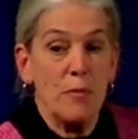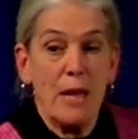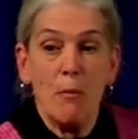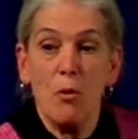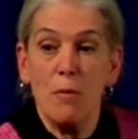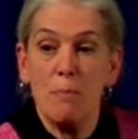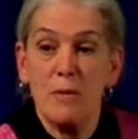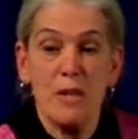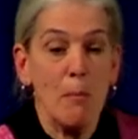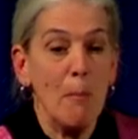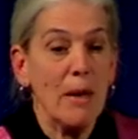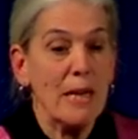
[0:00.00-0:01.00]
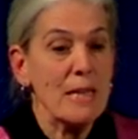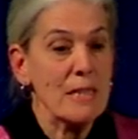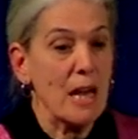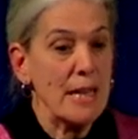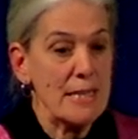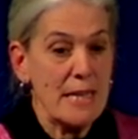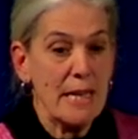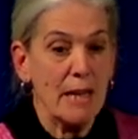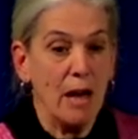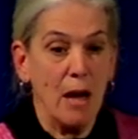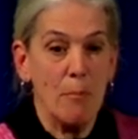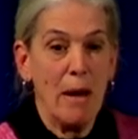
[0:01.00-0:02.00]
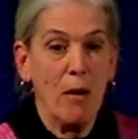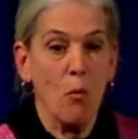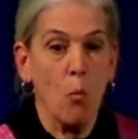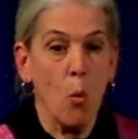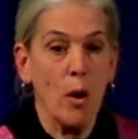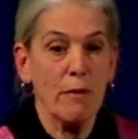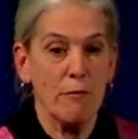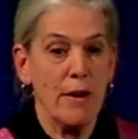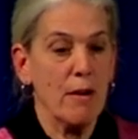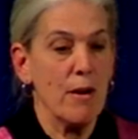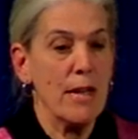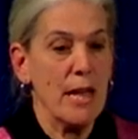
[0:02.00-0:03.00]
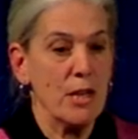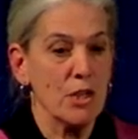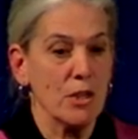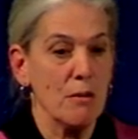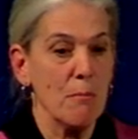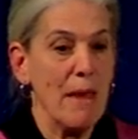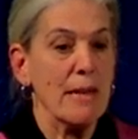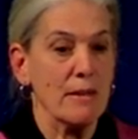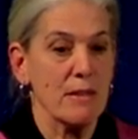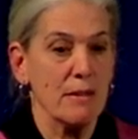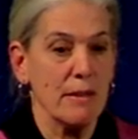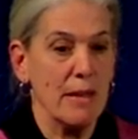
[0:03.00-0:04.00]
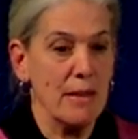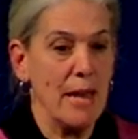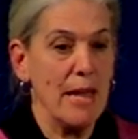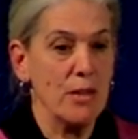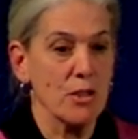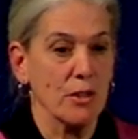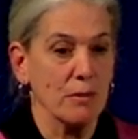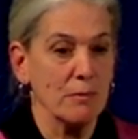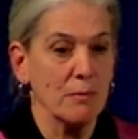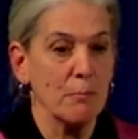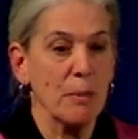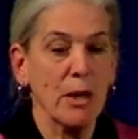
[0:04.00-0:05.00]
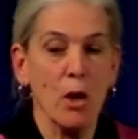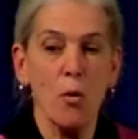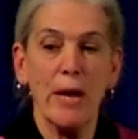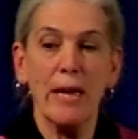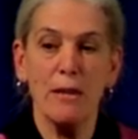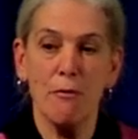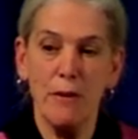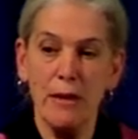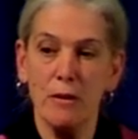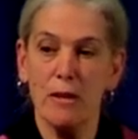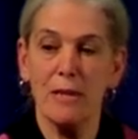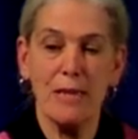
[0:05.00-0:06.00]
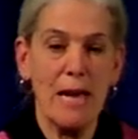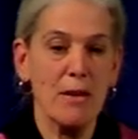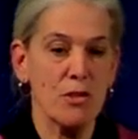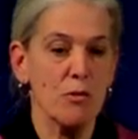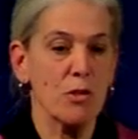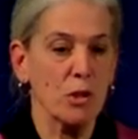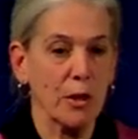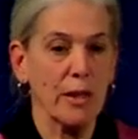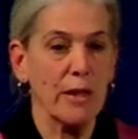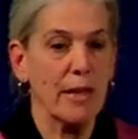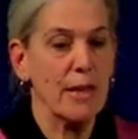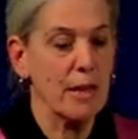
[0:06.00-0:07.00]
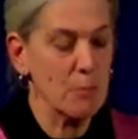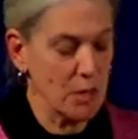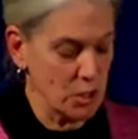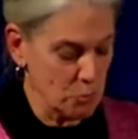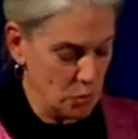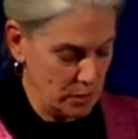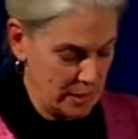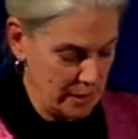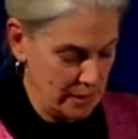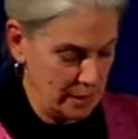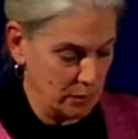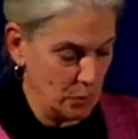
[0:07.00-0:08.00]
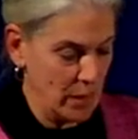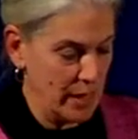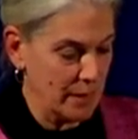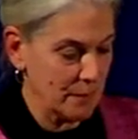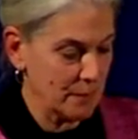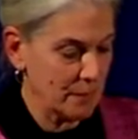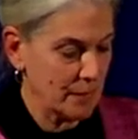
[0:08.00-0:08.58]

they were somebody's idea about what variation meant in nature. But going in the field allows you to look at it in a much more detailed way.